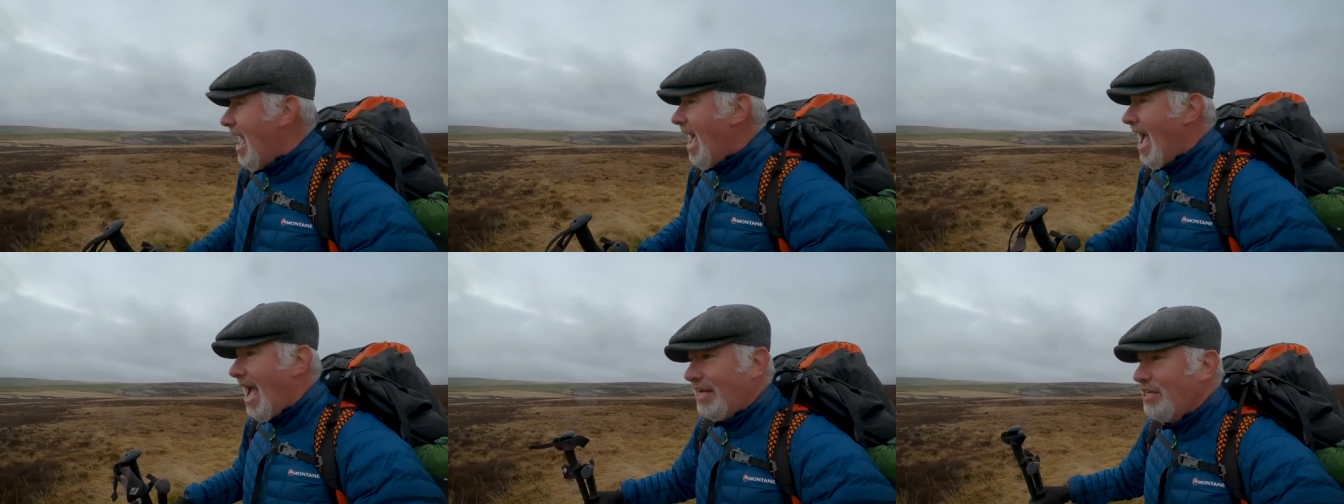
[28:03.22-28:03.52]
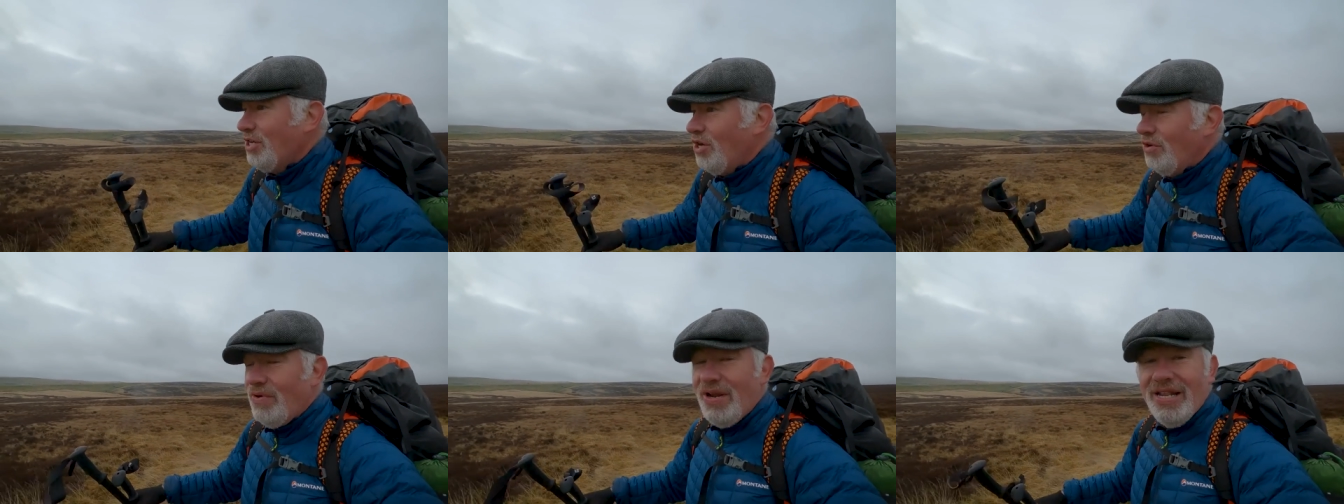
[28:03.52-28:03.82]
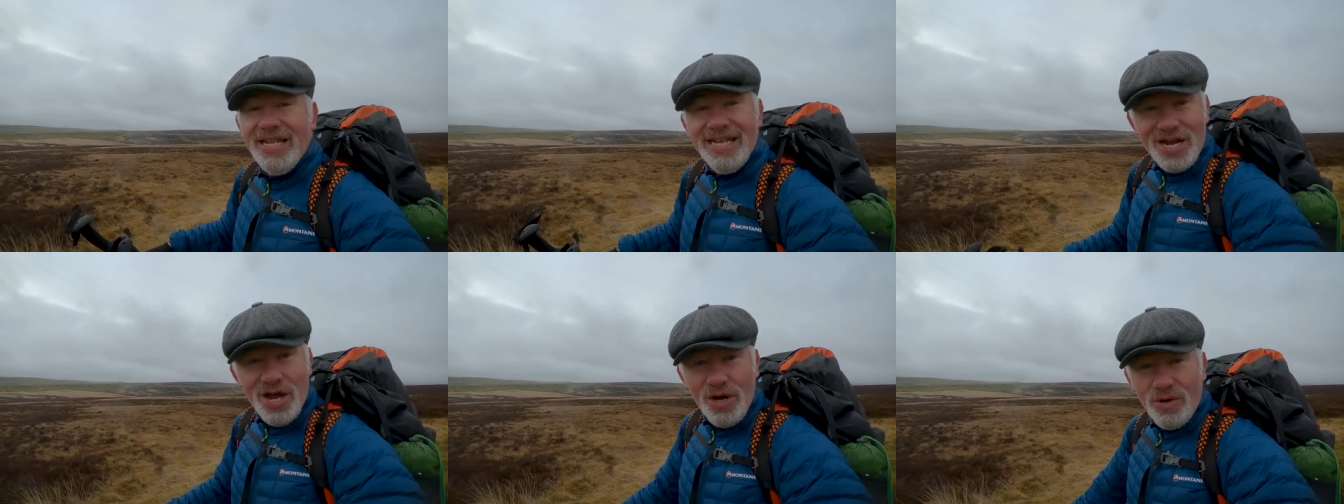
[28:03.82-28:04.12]
I don't
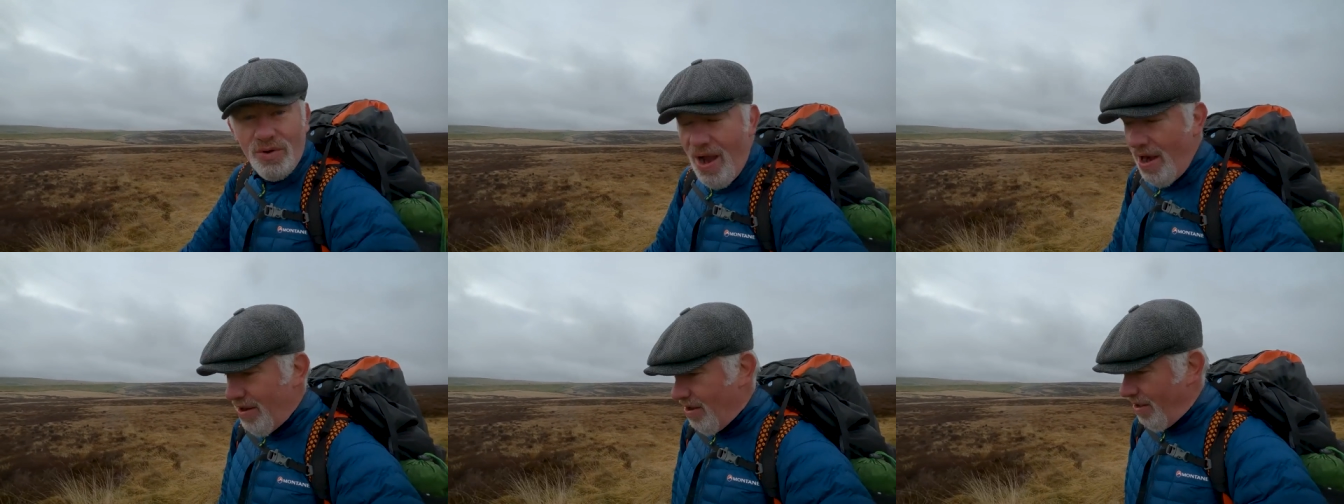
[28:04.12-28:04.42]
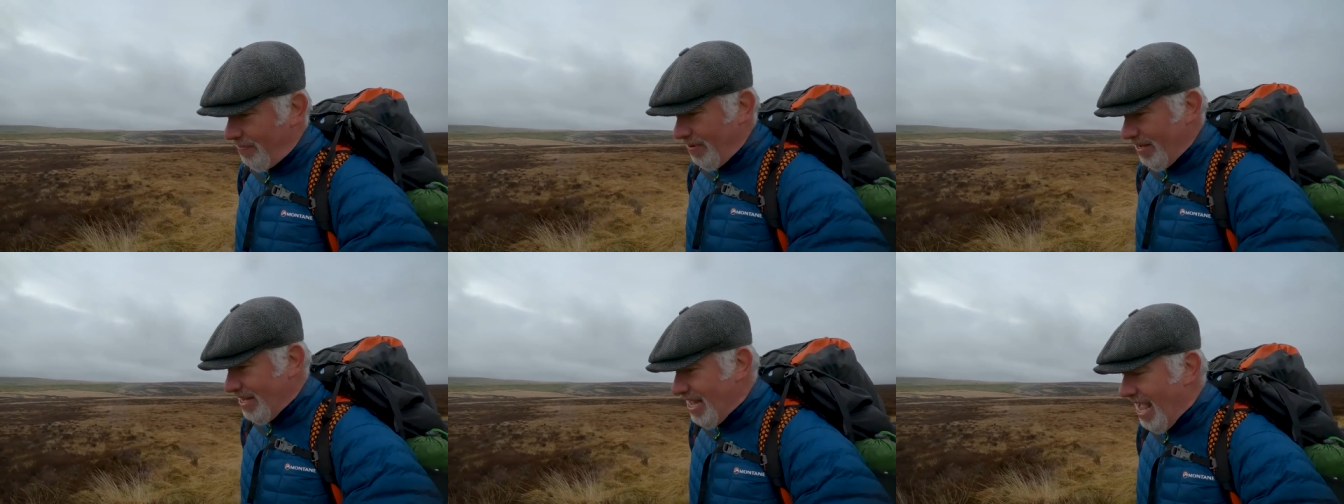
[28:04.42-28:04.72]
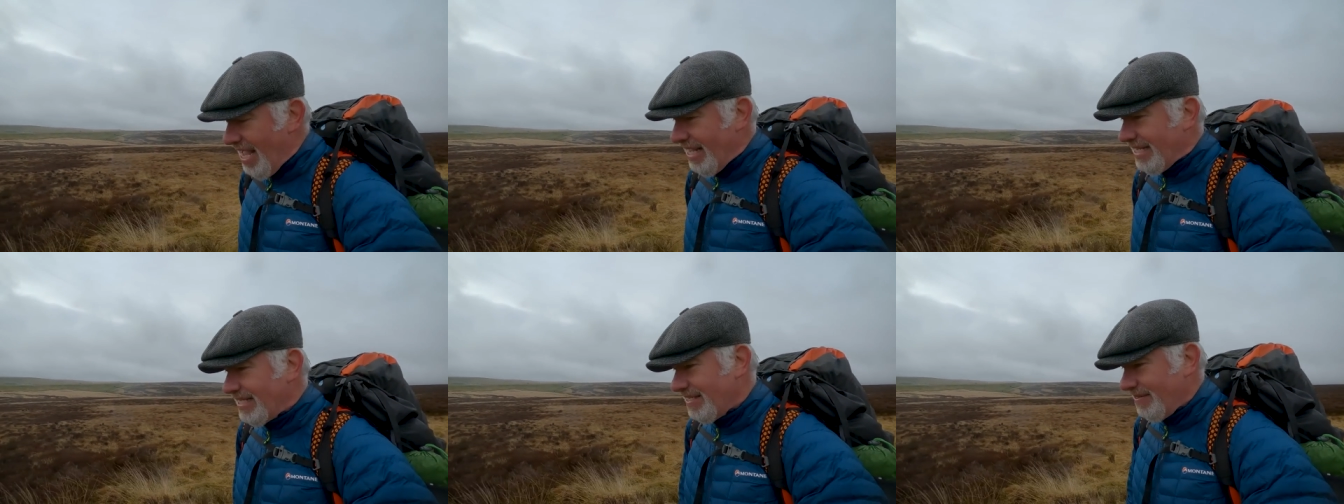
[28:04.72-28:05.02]
really know where I'll be
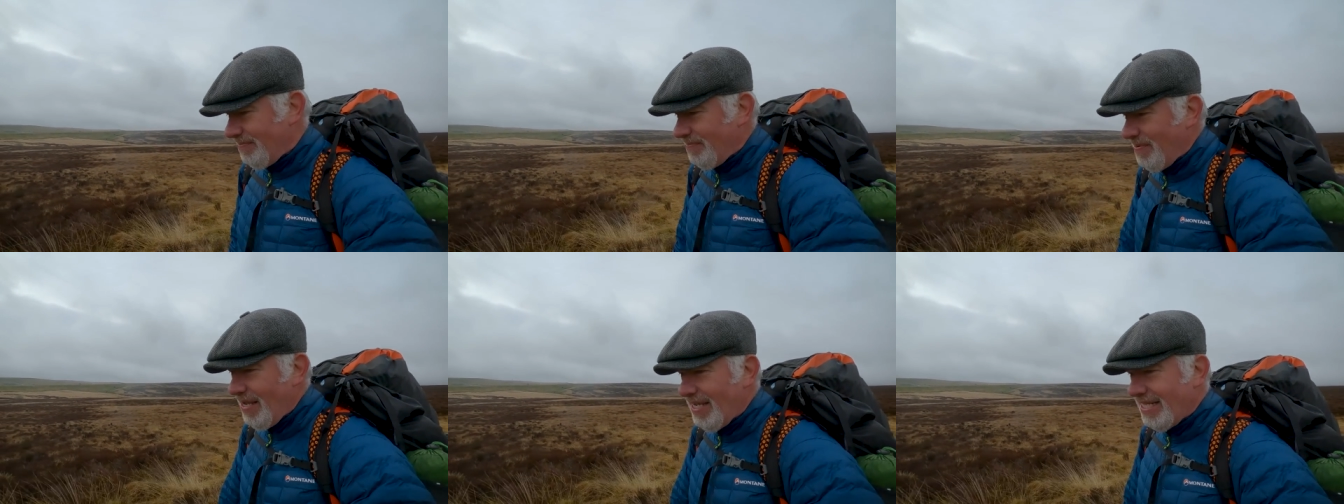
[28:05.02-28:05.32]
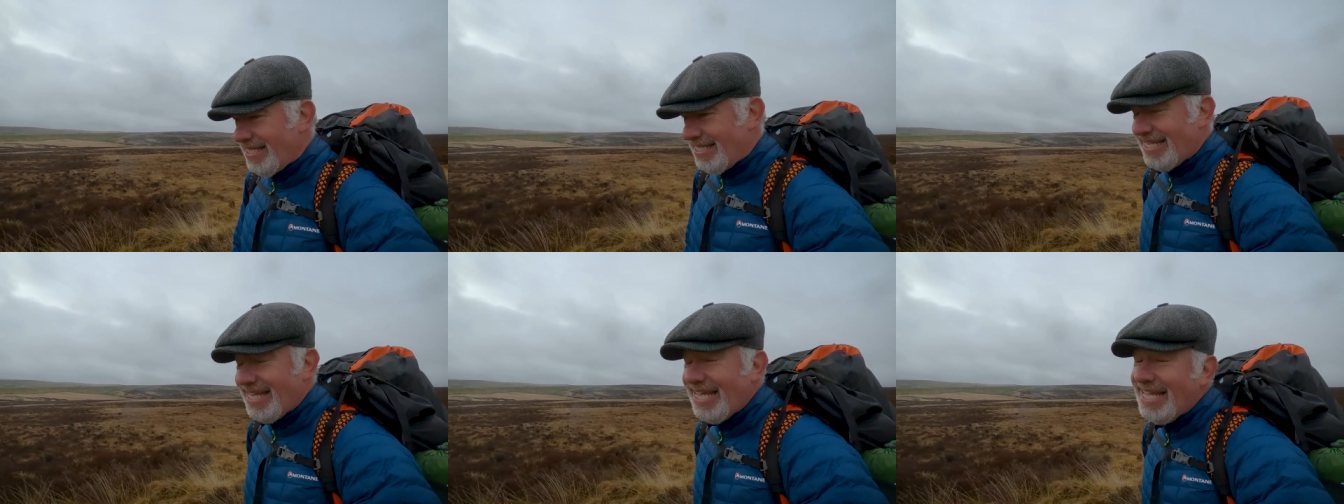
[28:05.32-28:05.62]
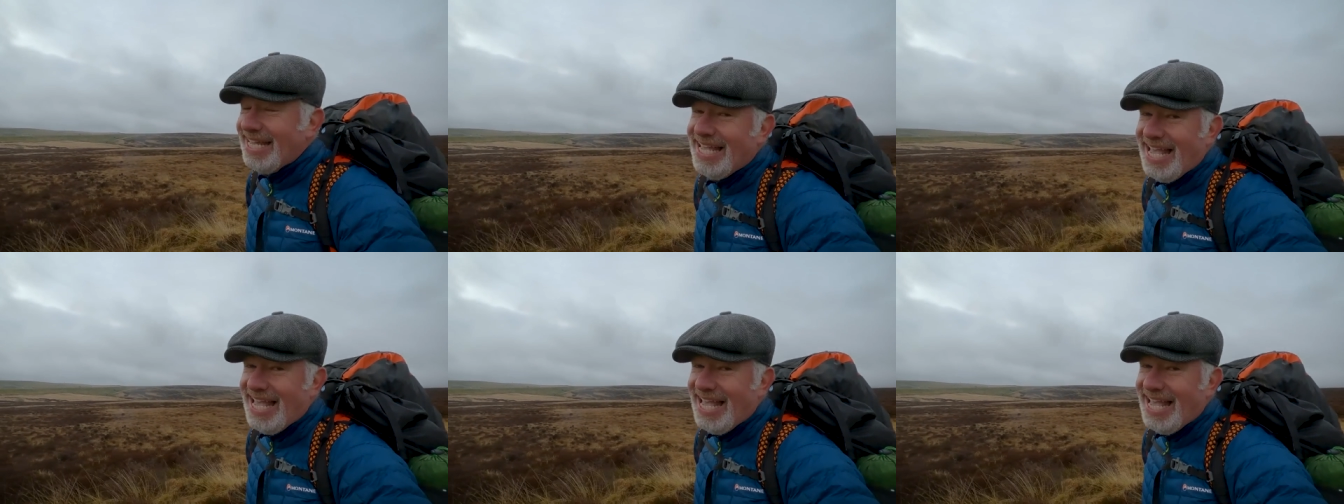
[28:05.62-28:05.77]
next, but